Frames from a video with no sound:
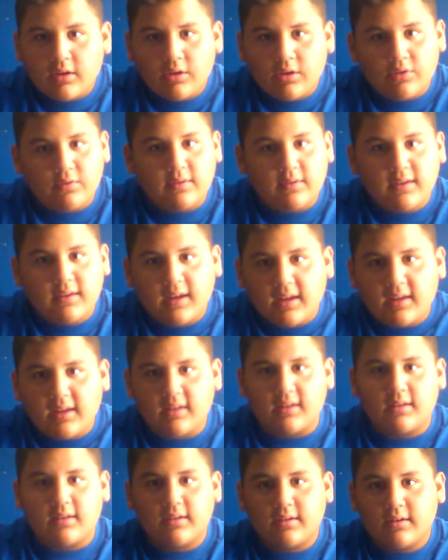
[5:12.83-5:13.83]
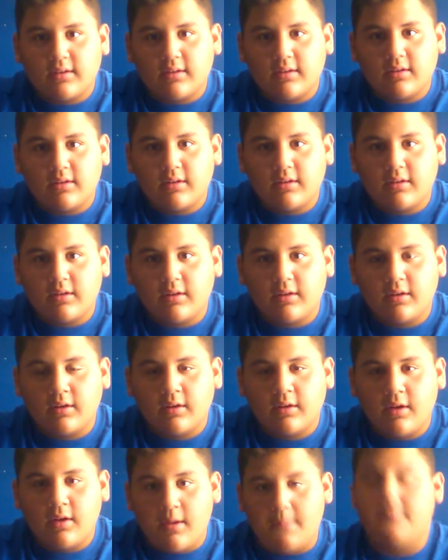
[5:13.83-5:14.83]
It's ridiculous.
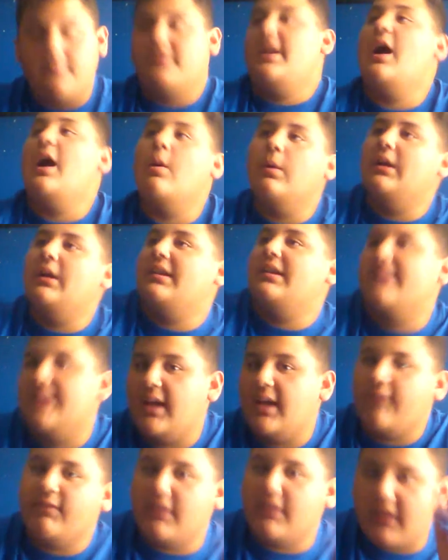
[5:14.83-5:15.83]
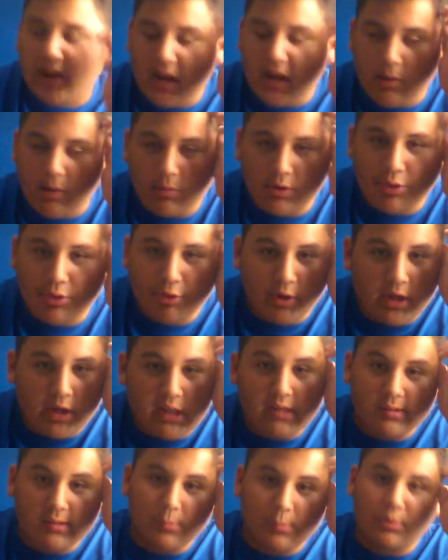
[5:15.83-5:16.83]
But now we're at 70 and we're 30
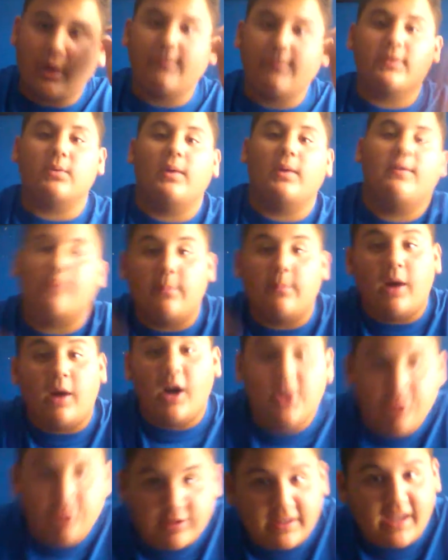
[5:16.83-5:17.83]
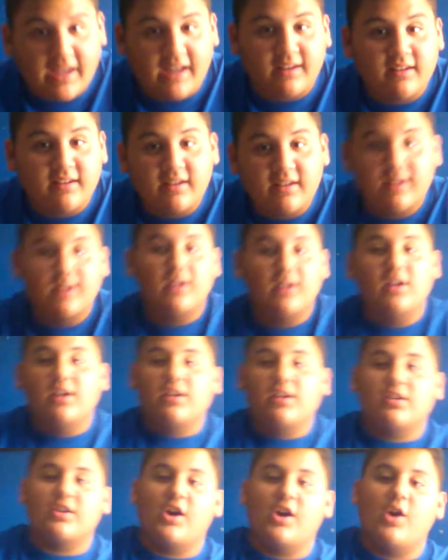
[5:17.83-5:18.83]
subscribers away from 100 again.
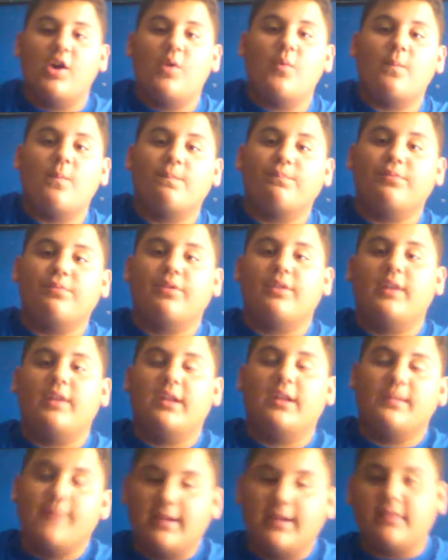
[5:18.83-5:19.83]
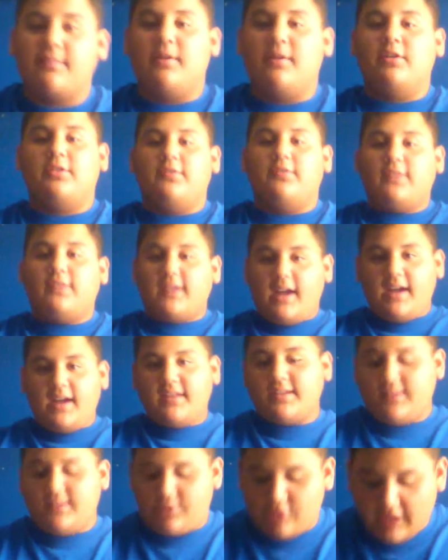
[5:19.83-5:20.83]
So Let's make the most of it,
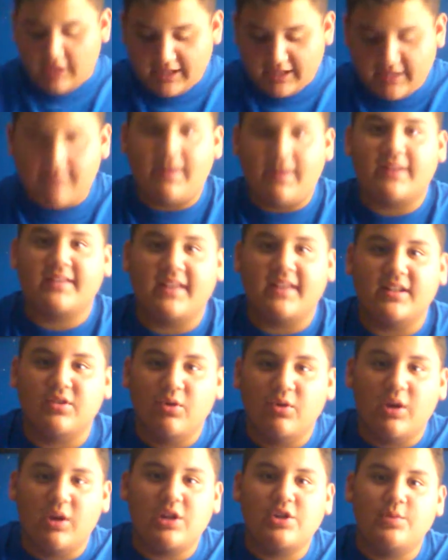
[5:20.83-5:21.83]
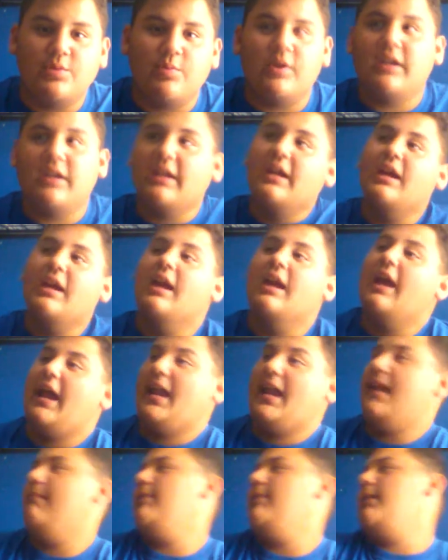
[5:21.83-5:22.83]
guys. Let's try to get back to that 200 point,
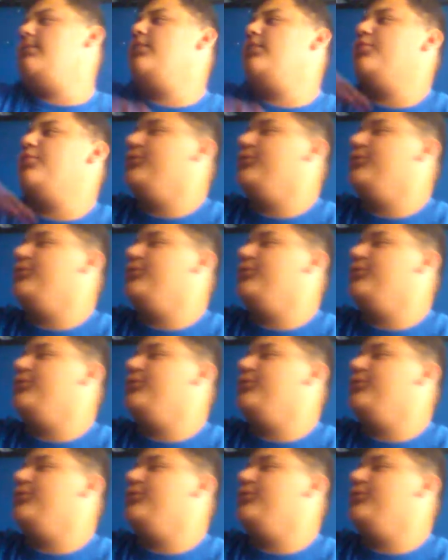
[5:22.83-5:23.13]
and then maybe